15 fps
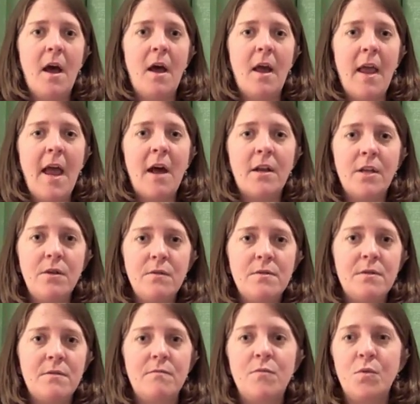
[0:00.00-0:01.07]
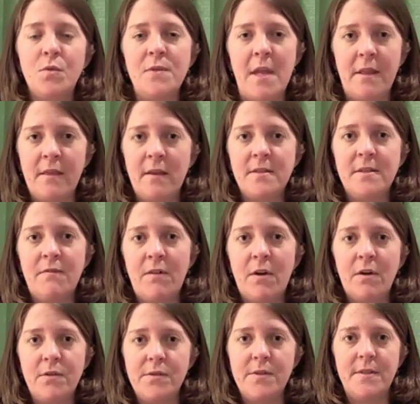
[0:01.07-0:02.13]
how to use tools like this if they're
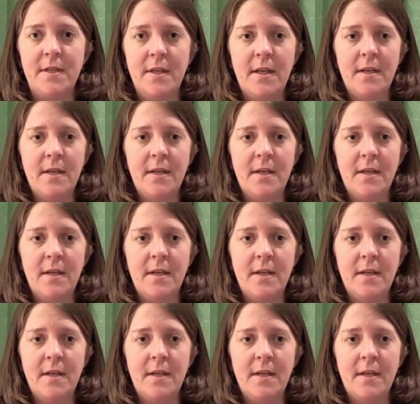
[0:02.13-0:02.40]
interested